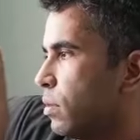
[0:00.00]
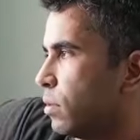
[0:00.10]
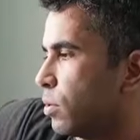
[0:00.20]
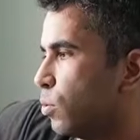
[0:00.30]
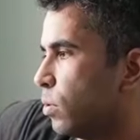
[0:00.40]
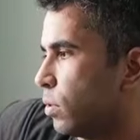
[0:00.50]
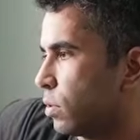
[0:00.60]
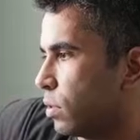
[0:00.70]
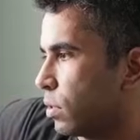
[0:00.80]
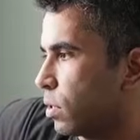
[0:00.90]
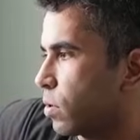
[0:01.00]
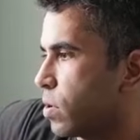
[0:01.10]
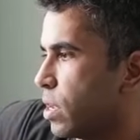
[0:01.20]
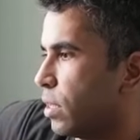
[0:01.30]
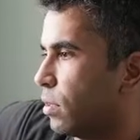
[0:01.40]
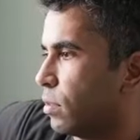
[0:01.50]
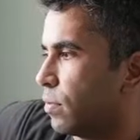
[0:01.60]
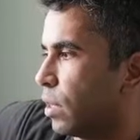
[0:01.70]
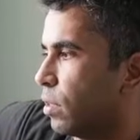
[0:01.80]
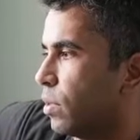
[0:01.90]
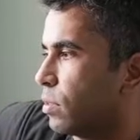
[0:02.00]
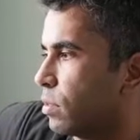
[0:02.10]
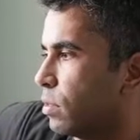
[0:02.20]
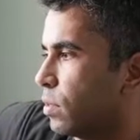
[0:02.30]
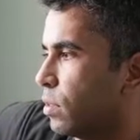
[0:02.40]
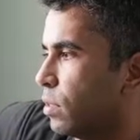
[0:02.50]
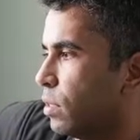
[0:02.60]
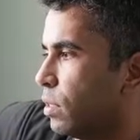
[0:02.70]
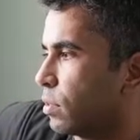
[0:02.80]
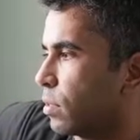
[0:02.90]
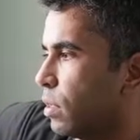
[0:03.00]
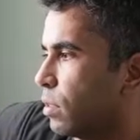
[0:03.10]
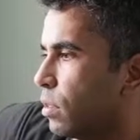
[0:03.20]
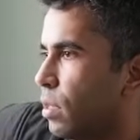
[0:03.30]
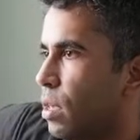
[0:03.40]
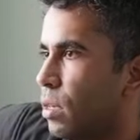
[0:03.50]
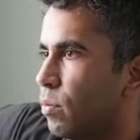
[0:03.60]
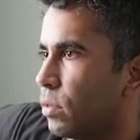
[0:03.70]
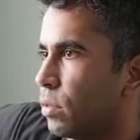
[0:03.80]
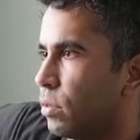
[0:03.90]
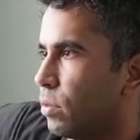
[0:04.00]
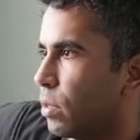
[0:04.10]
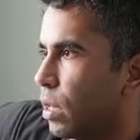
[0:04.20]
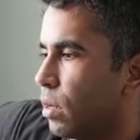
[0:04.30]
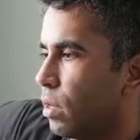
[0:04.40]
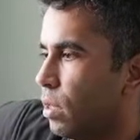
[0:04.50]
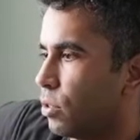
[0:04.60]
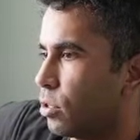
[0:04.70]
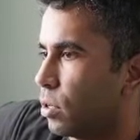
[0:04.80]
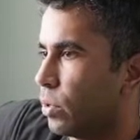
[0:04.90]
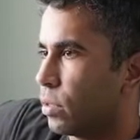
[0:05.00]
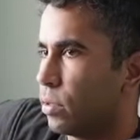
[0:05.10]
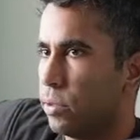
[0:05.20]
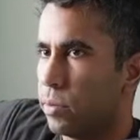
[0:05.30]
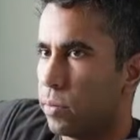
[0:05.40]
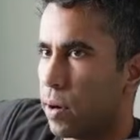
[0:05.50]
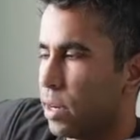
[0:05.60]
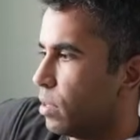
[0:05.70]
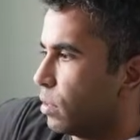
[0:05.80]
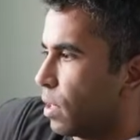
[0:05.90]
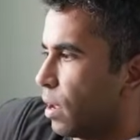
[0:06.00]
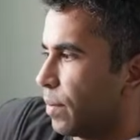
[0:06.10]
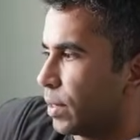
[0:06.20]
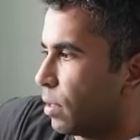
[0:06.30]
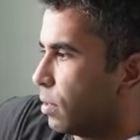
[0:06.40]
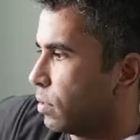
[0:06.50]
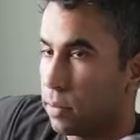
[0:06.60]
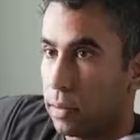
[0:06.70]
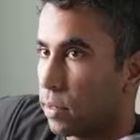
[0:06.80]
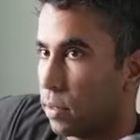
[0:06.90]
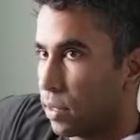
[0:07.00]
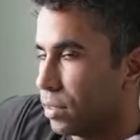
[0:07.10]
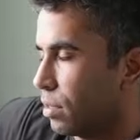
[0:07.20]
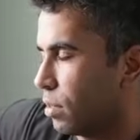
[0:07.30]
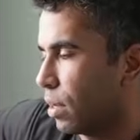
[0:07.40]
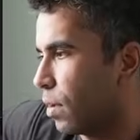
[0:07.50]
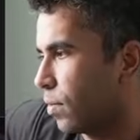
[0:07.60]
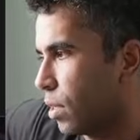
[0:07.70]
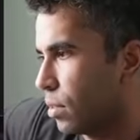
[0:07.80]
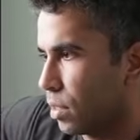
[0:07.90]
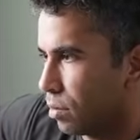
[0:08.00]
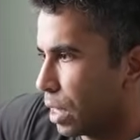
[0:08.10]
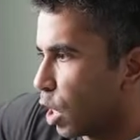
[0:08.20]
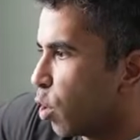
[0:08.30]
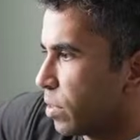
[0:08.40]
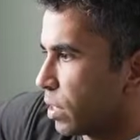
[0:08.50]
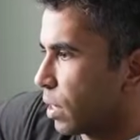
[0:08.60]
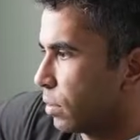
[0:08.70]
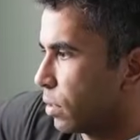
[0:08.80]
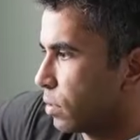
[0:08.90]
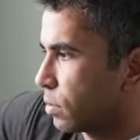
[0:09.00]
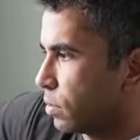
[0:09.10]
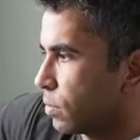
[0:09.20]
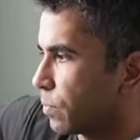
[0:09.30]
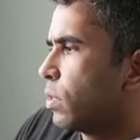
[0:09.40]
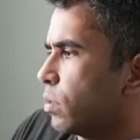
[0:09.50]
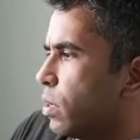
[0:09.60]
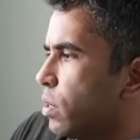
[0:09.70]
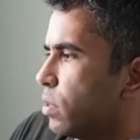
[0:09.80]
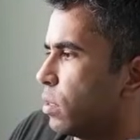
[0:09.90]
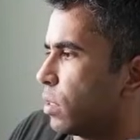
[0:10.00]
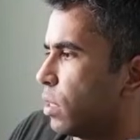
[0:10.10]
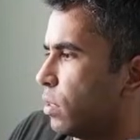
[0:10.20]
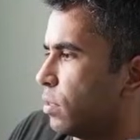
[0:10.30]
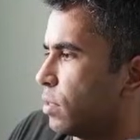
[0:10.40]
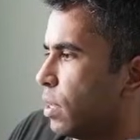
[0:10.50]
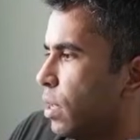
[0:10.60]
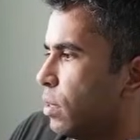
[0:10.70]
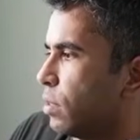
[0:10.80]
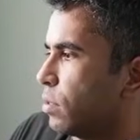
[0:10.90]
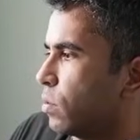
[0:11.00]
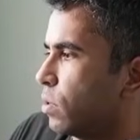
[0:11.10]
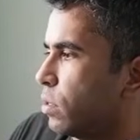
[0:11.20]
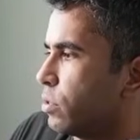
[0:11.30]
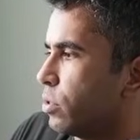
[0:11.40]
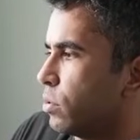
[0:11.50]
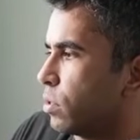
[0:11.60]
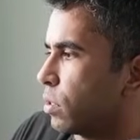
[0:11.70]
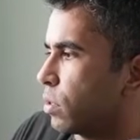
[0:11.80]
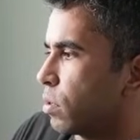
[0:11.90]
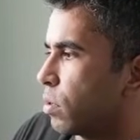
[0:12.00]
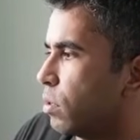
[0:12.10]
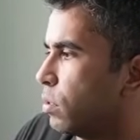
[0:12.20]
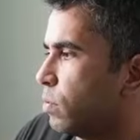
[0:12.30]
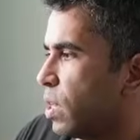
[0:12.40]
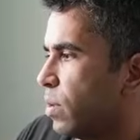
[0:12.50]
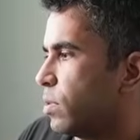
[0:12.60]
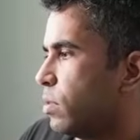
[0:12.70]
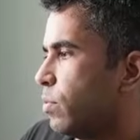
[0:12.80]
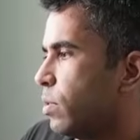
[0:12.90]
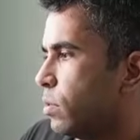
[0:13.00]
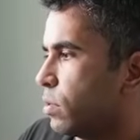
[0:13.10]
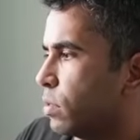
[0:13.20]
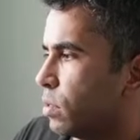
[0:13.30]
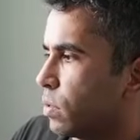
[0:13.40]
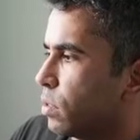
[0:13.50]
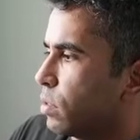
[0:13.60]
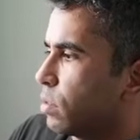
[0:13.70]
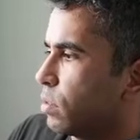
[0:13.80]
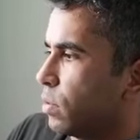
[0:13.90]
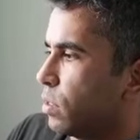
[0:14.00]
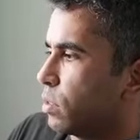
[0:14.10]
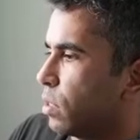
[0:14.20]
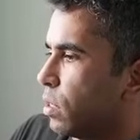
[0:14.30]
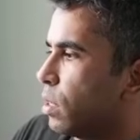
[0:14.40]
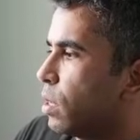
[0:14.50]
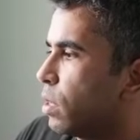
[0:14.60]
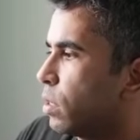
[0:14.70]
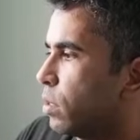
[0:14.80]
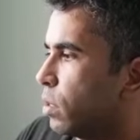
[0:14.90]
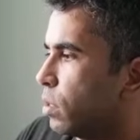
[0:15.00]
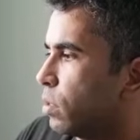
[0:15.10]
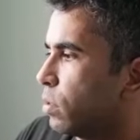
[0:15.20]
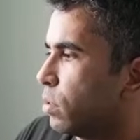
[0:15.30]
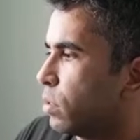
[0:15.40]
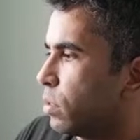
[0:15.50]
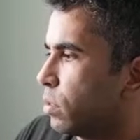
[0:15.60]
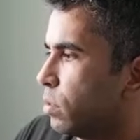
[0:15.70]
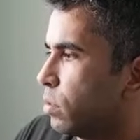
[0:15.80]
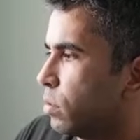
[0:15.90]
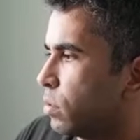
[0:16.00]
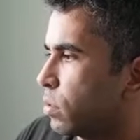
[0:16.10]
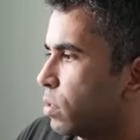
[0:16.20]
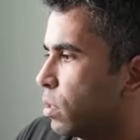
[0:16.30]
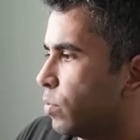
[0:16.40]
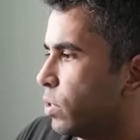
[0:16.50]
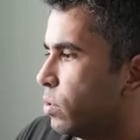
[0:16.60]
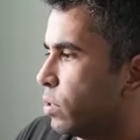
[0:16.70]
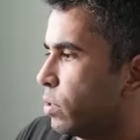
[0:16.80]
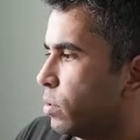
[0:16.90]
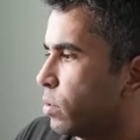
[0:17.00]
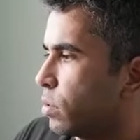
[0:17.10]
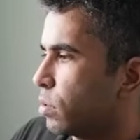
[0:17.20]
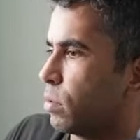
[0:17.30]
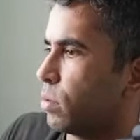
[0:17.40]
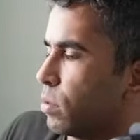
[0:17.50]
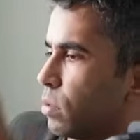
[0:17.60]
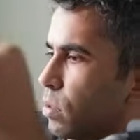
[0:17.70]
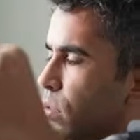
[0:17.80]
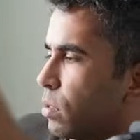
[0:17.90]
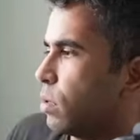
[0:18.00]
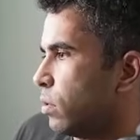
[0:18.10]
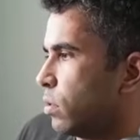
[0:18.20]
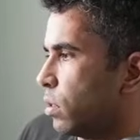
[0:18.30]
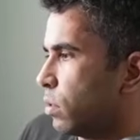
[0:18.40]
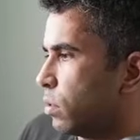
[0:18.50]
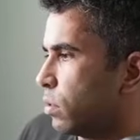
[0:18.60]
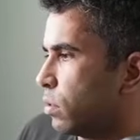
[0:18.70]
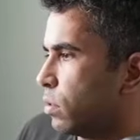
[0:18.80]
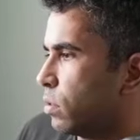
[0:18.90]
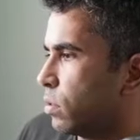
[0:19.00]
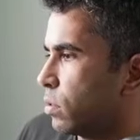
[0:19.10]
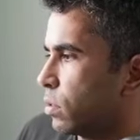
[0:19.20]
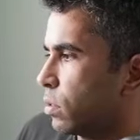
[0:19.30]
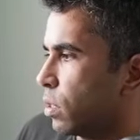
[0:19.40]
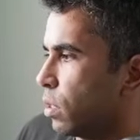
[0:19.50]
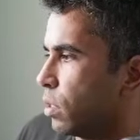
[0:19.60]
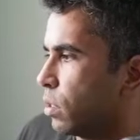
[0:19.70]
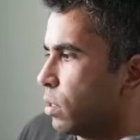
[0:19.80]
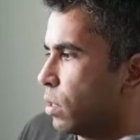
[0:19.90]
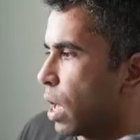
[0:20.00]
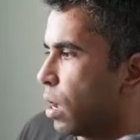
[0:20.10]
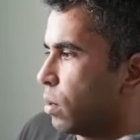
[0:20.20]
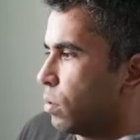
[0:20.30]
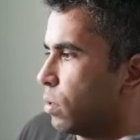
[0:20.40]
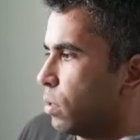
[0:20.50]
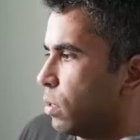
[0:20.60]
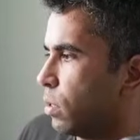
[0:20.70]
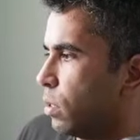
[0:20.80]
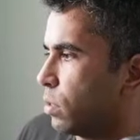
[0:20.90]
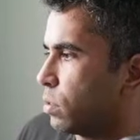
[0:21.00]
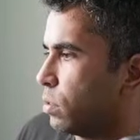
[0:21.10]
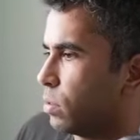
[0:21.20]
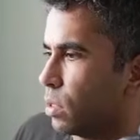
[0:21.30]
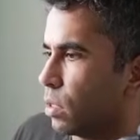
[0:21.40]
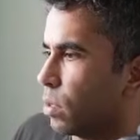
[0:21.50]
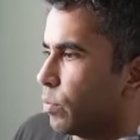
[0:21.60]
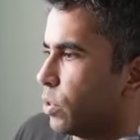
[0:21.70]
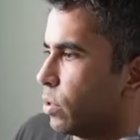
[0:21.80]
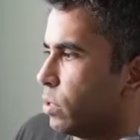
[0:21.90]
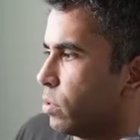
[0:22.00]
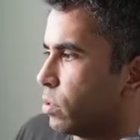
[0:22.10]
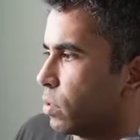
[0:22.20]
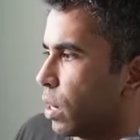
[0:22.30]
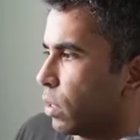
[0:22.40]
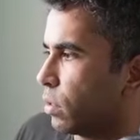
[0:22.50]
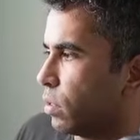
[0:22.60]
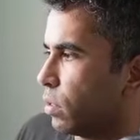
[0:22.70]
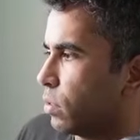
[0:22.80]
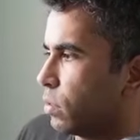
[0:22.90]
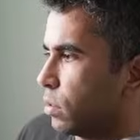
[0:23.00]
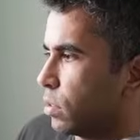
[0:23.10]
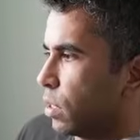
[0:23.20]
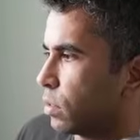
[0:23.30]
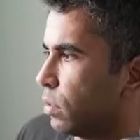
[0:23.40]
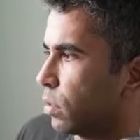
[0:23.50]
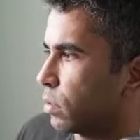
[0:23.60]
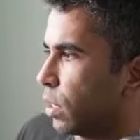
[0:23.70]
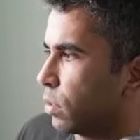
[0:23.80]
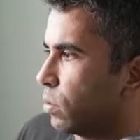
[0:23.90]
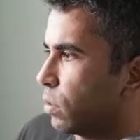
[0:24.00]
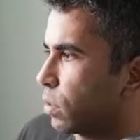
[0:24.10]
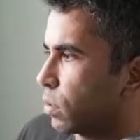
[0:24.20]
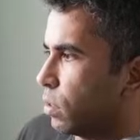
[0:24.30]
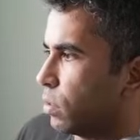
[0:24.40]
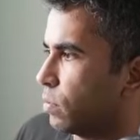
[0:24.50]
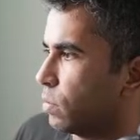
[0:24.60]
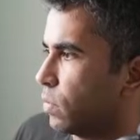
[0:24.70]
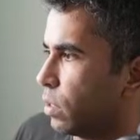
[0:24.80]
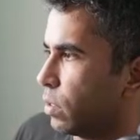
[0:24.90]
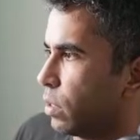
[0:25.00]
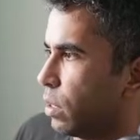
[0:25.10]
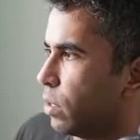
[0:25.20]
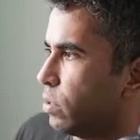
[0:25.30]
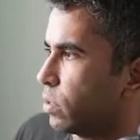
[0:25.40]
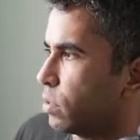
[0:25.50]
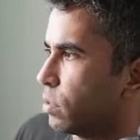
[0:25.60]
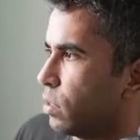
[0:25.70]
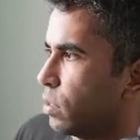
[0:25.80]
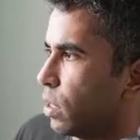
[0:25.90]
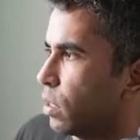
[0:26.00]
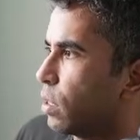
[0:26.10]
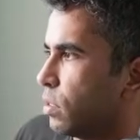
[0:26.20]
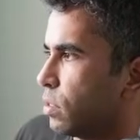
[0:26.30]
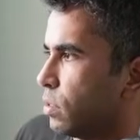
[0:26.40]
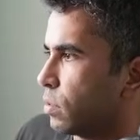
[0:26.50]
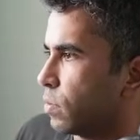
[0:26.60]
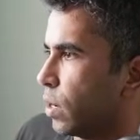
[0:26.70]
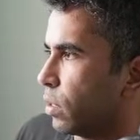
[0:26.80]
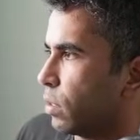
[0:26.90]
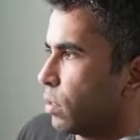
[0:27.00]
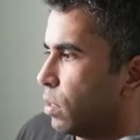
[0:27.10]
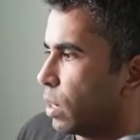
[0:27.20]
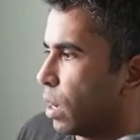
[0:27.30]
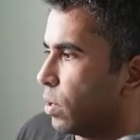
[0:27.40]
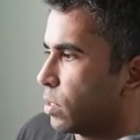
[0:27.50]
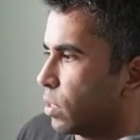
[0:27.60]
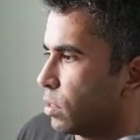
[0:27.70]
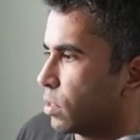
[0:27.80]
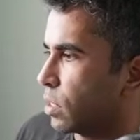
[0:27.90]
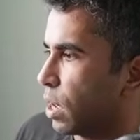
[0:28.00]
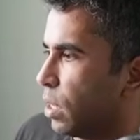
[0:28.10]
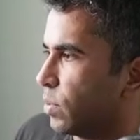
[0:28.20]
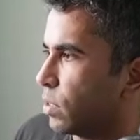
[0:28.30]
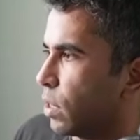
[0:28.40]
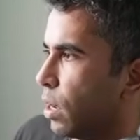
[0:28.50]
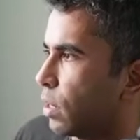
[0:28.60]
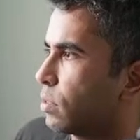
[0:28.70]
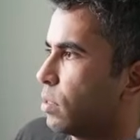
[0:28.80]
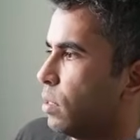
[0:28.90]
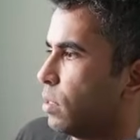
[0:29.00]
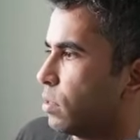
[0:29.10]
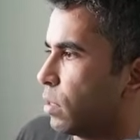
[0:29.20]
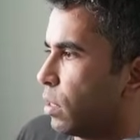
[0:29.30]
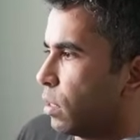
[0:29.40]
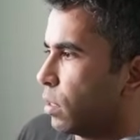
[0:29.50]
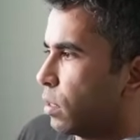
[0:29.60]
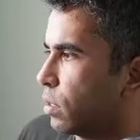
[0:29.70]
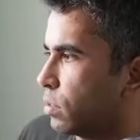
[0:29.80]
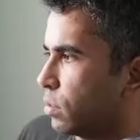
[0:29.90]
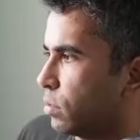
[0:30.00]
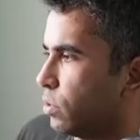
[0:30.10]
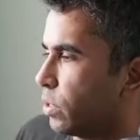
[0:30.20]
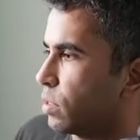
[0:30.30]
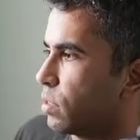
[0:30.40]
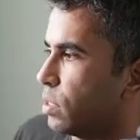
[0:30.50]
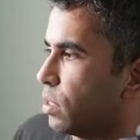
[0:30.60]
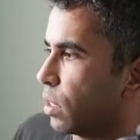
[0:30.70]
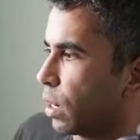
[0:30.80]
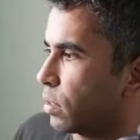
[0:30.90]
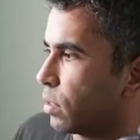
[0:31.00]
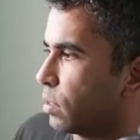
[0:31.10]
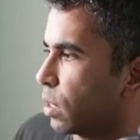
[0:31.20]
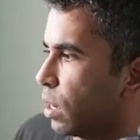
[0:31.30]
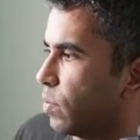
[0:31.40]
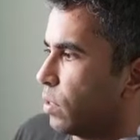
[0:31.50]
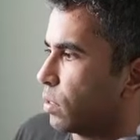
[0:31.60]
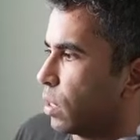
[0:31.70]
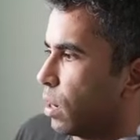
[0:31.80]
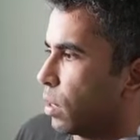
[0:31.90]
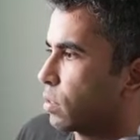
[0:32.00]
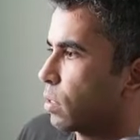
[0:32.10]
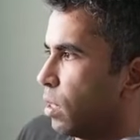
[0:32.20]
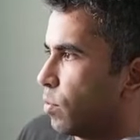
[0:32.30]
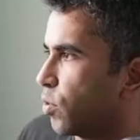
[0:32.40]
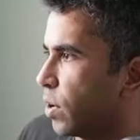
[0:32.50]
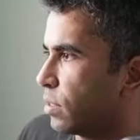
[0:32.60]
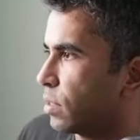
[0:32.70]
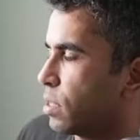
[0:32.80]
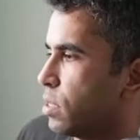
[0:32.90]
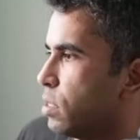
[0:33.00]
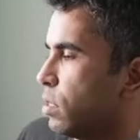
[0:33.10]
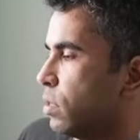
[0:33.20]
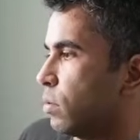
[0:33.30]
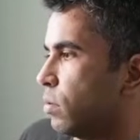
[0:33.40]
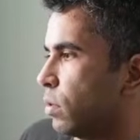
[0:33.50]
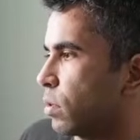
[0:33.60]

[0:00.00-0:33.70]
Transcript: the tool to create the development server, it's like able to do that and show it to you right in the application. So Codex doesn't have that yet. I hope they get there soon. So here again, it's tending towards using Chrome MCP server. So I'm going to say, no, use computer use. So good. Now it's using computer use directly. So it says looked at Google Chrome, and here you can see that it sees Reddit. And now it says typed text into here. So you can see it actually typing the text, then pressed key in Google